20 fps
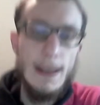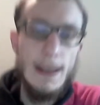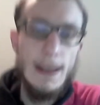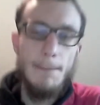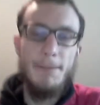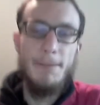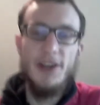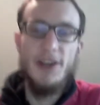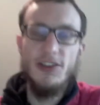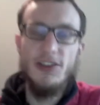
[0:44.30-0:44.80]

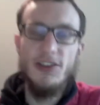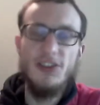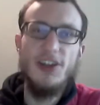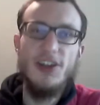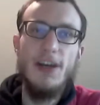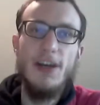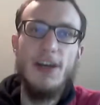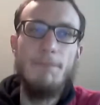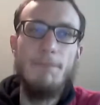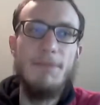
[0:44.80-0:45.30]
But
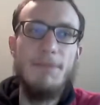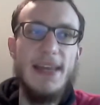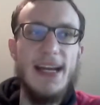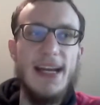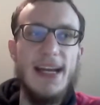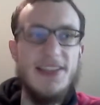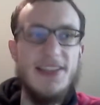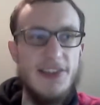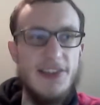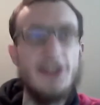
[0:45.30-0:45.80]

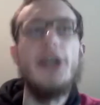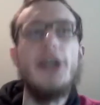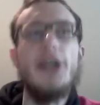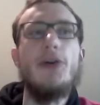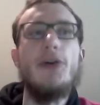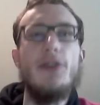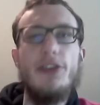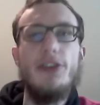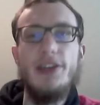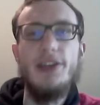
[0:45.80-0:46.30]
as you
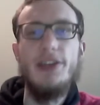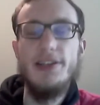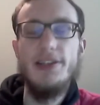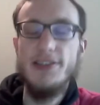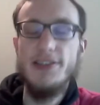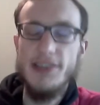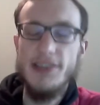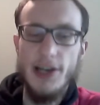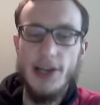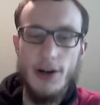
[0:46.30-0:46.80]
know,
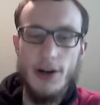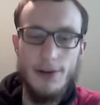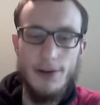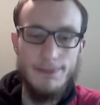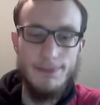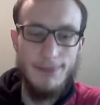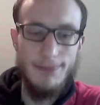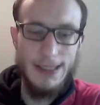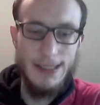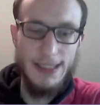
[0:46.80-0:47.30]
things are
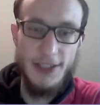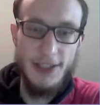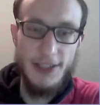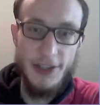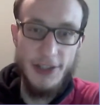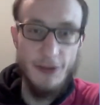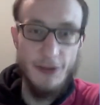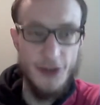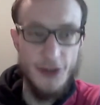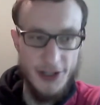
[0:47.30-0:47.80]
a little
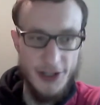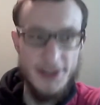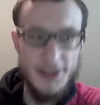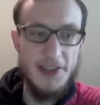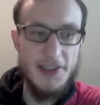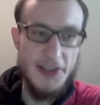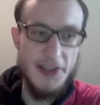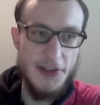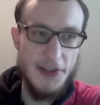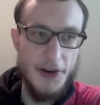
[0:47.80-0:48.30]
different
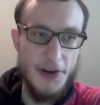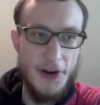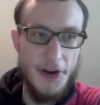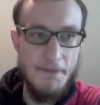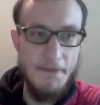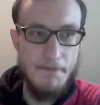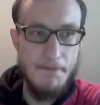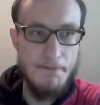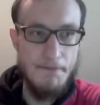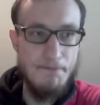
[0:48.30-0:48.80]
this
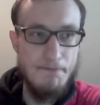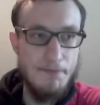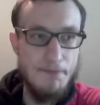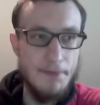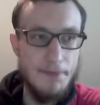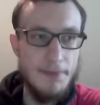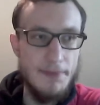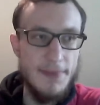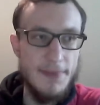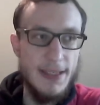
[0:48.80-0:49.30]
term.
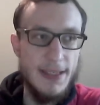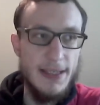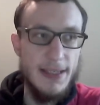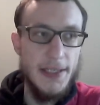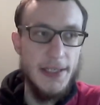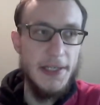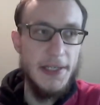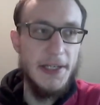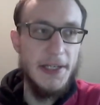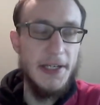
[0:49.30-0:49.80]

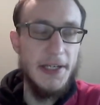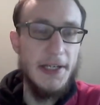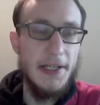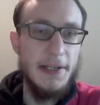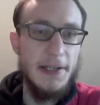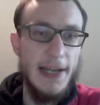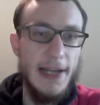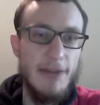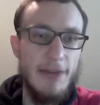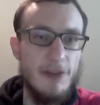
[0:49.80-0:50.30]

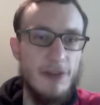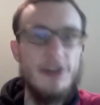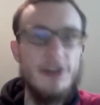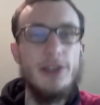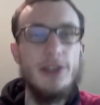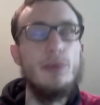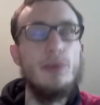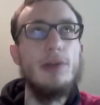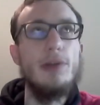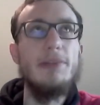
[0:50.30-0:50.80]

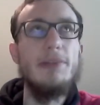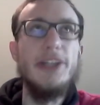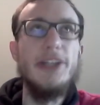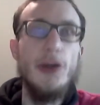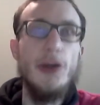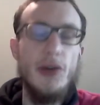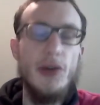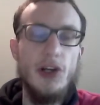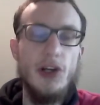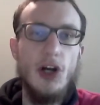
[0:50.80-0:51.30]
Everything will be
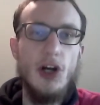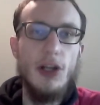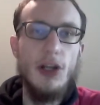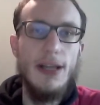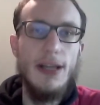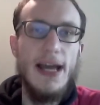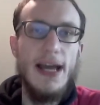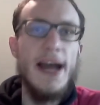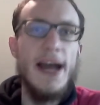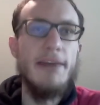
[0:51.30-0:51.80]
going
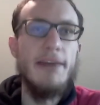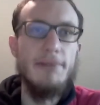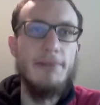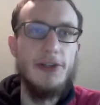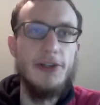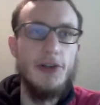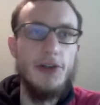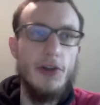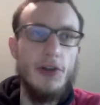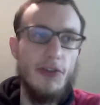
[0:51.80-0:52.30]
online
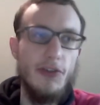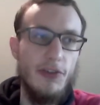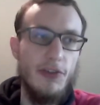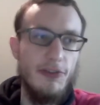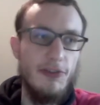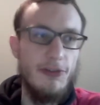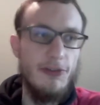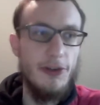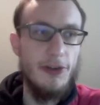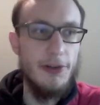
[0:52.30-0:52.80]
because
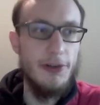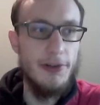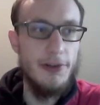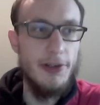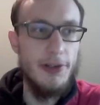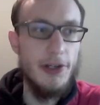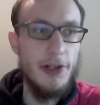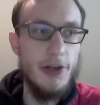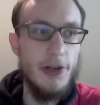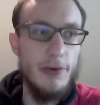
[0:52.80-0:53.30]
of
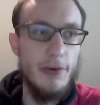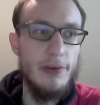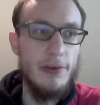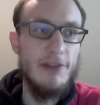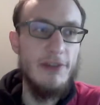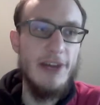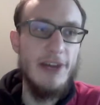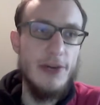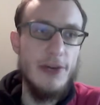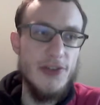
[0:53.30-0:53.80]

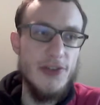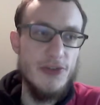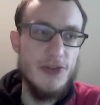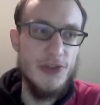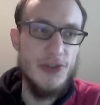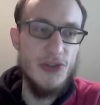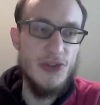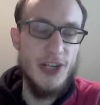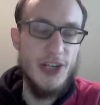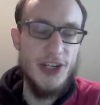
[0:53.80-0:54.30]
coronavirus
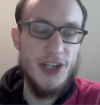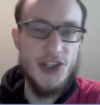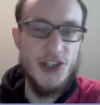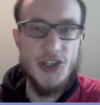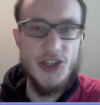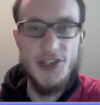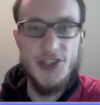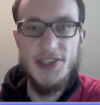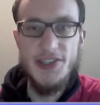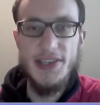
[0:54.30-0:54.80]

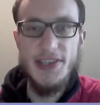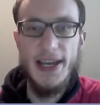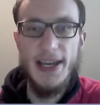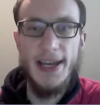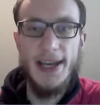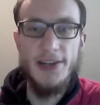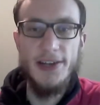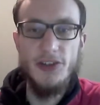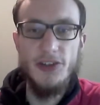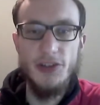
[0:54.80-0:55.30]
restrictions,
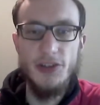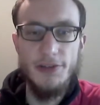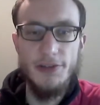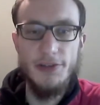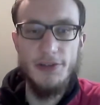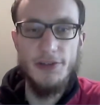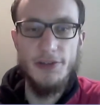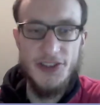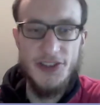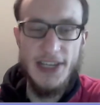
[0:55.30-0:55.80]
and
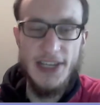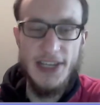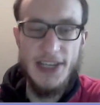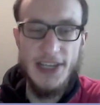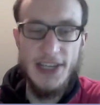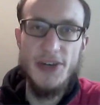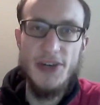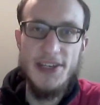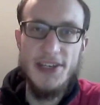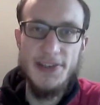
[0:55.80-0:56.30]
for the
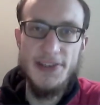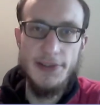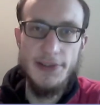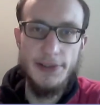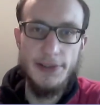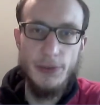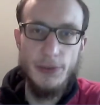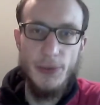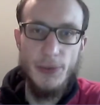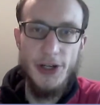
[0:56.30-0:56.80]
same
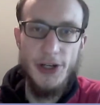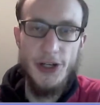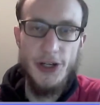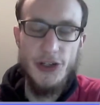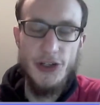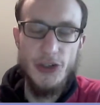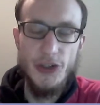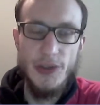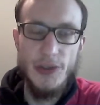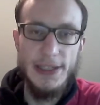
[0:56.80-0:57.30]
reason
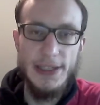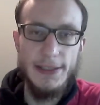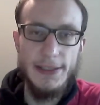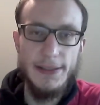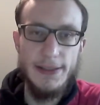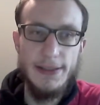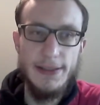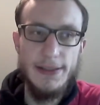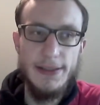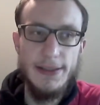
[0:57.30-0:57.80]
we're doing